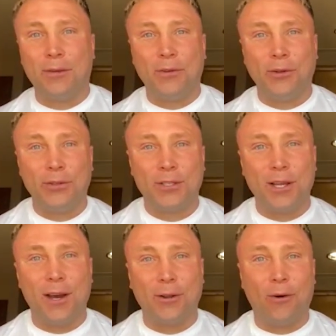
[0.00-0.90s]
If you don't
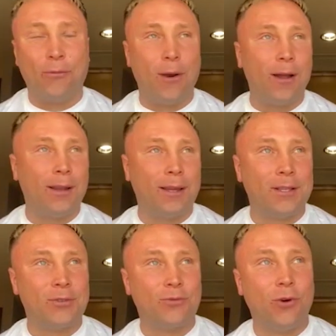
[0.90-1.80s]
start off well, it
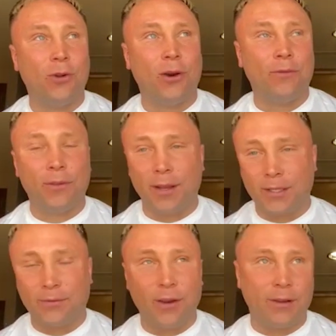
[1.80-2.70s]
can just roll on for the
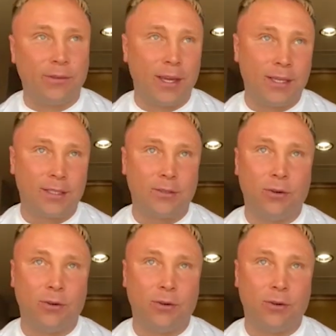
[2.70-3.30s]
next 5 days.